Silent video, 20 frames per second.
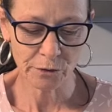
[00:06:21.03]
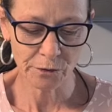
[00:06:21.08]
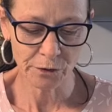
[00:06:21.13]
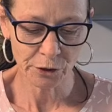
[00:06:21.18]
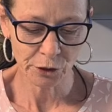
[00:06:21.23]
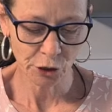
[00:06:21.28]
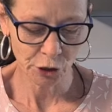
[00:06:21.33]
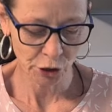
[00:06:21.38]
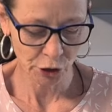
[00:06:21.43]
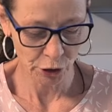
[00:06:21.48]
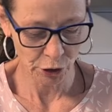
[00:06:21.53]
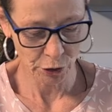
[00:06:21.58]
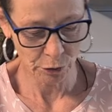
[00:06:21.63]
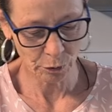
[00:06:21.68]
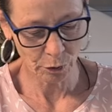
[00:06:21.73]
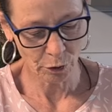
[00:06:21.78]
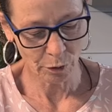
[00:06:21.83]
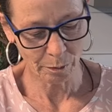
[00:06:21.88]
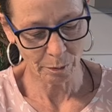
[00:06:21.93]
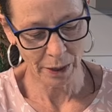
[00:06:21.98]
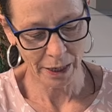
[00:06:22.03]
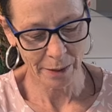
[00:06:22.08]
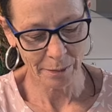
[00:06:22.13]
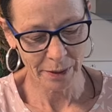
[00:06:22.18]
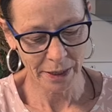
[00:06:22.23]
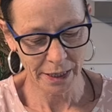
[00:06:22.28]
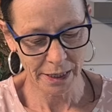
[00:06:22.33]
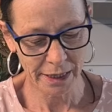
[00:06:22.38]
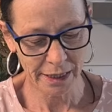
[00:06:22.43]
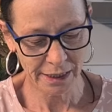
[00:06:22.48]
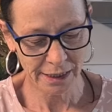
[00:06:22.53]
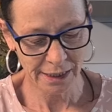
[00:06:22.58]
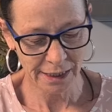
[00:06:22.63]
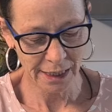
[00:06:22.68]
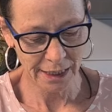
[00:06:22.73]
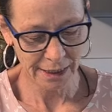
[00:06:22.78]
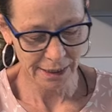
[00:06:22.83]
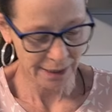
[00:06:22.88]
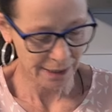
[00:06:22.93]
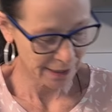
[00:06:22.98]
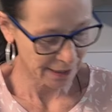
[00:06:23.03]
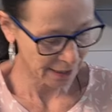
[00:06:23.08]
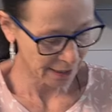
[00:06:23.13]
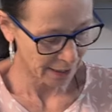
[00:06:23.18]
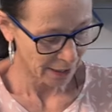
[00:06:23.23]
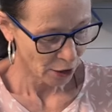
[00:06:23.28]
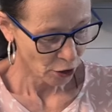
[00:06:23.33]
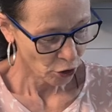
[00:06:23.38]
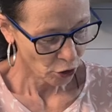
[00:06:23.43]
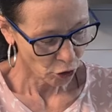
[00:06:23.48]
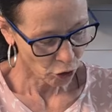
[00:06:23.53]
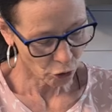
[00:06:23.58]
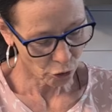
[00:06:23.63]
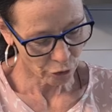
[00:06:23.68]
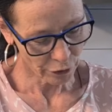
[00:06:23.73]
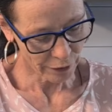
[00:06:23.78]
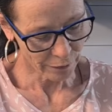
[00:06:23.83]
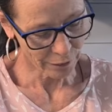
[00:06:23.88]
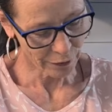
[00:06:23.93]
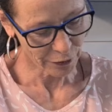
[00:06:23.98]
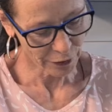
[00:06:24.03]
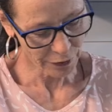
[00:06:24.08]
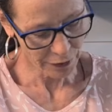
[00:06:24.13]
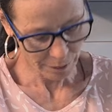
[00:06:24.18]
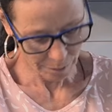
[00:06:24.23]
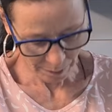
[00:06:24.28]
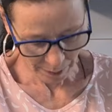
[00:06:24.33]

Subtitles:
of the shoe, or maybe in the centre, or even at the